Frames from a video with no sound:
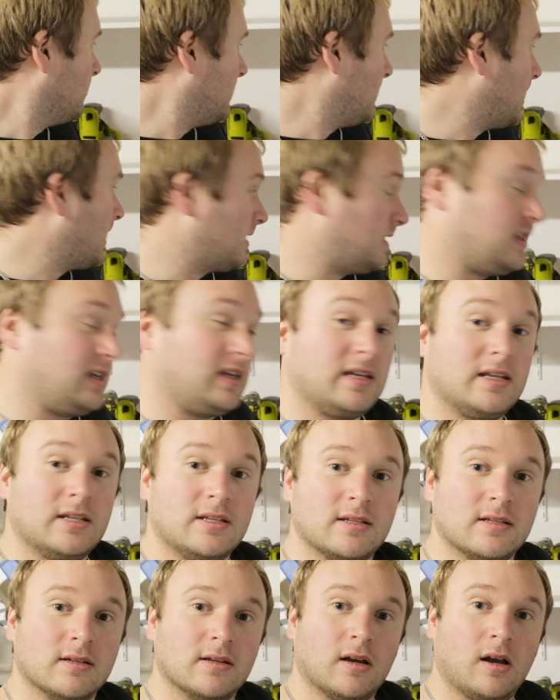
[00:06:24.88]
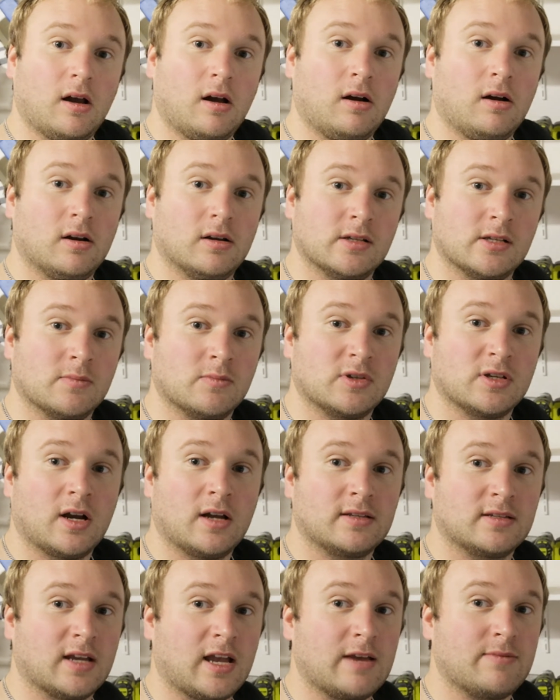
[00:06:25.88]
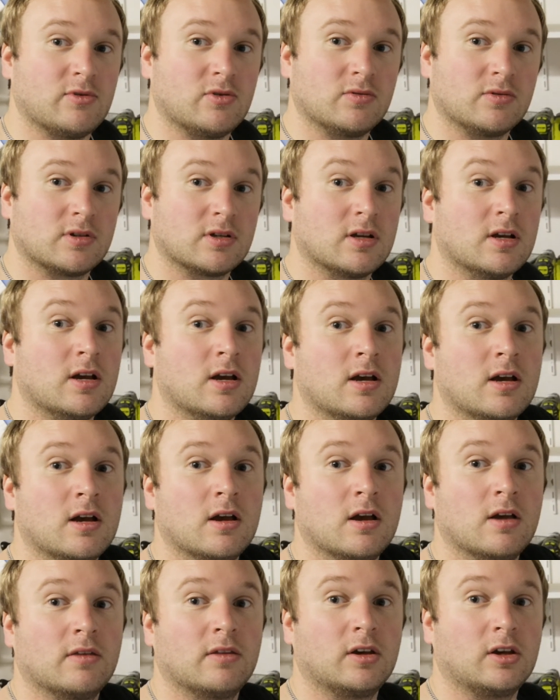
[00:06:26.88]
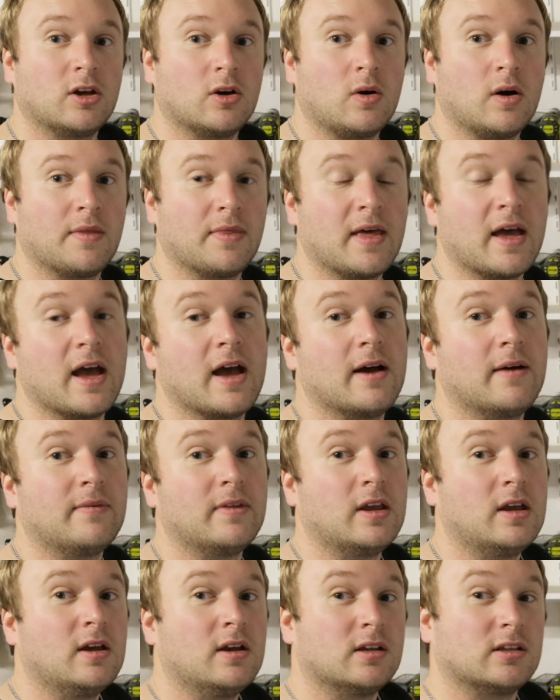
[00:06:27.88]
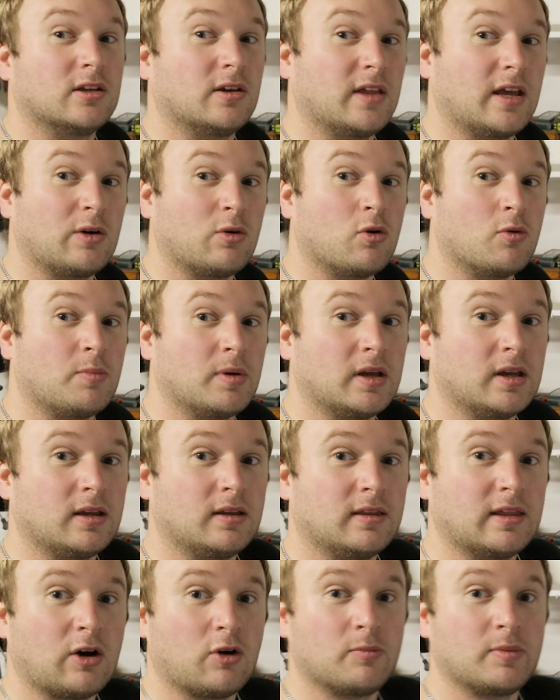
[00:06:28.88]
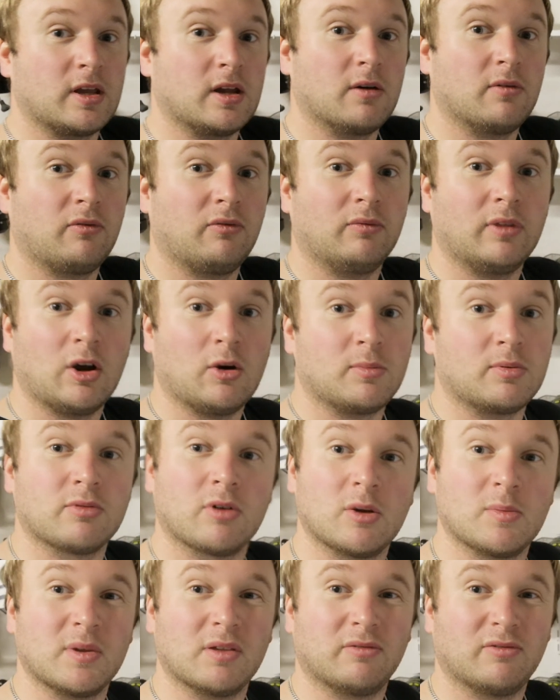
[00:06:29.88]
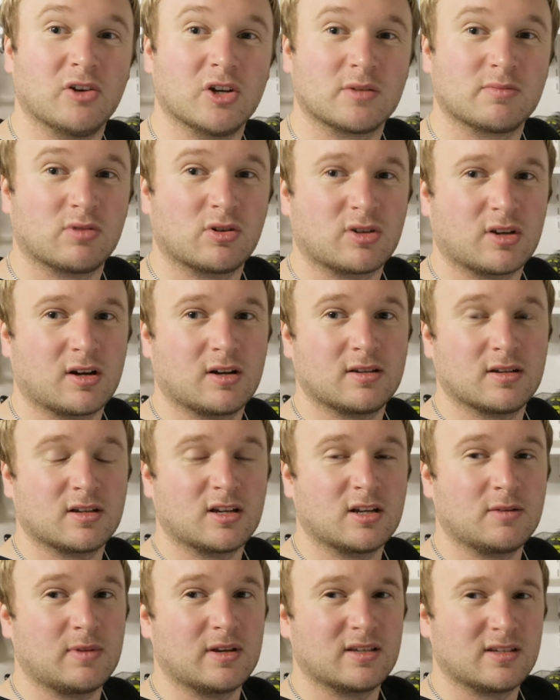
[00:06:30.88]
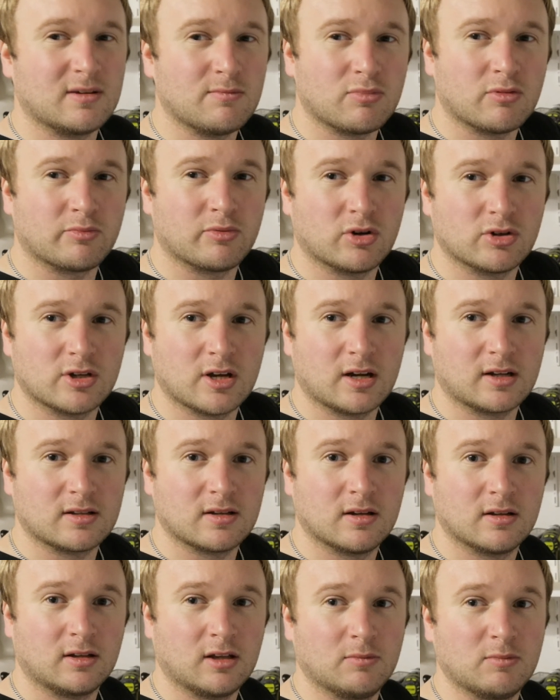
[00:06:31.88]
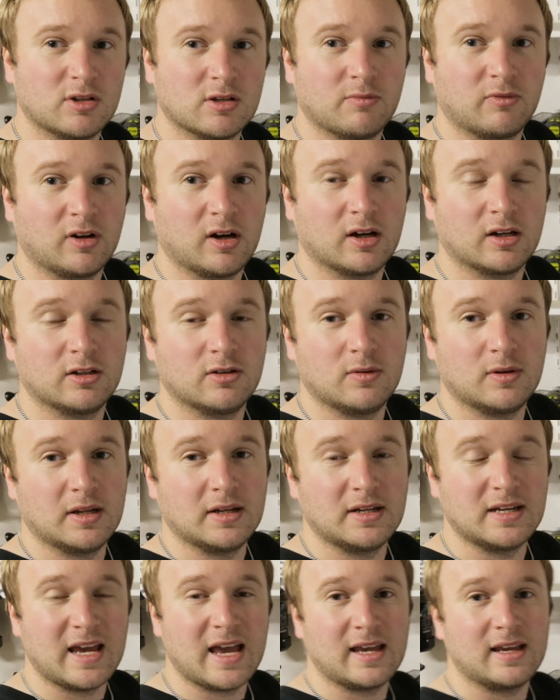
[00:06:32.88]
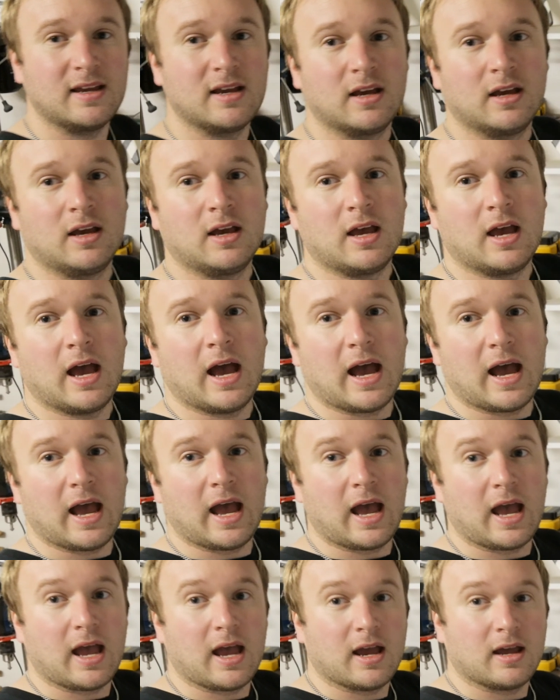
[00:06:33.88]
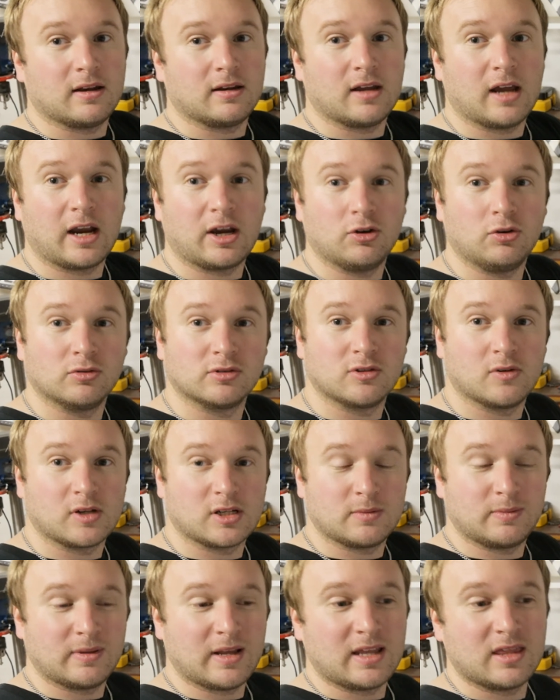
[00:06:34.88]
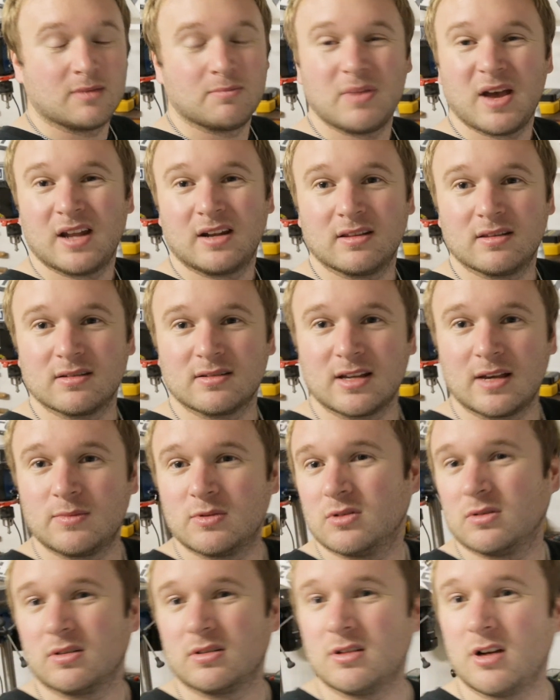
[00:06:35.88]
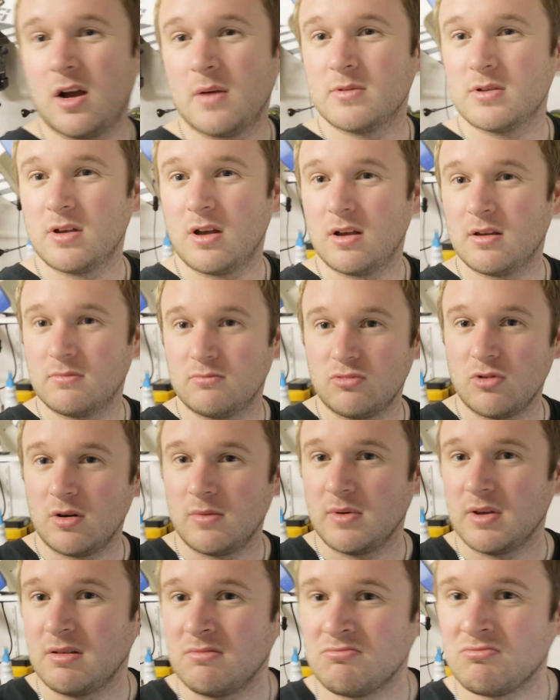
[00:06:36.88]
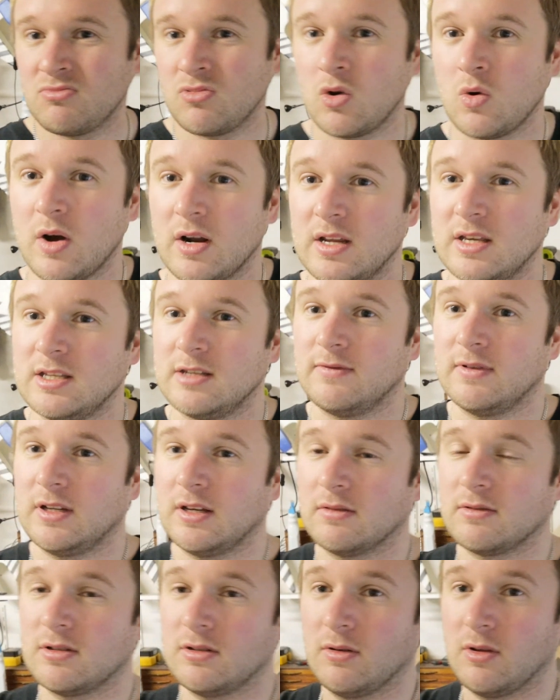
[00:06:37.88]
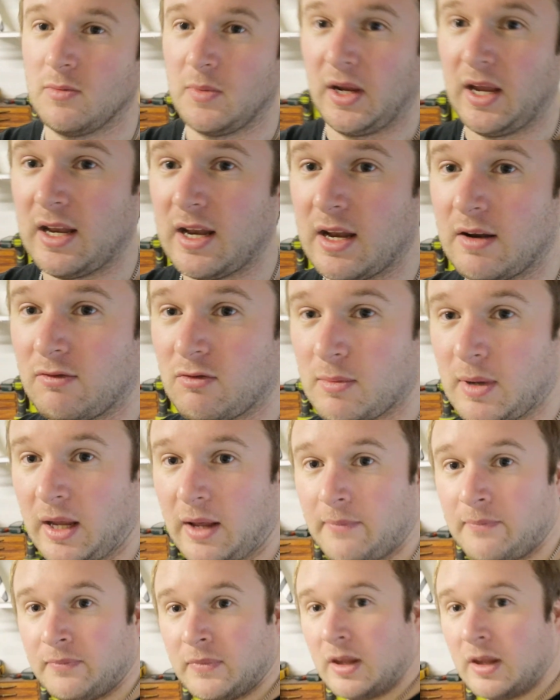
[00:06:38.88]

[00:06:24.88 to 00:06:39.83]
But yeah, these are some side tables that go on there. So that will probably be the first project, because it's going to be a simple project. It's going to be something I can do in a day, and I can also explain the bed at the same sort of time. So it'll probably be quite an easy video to do at the beginning for me.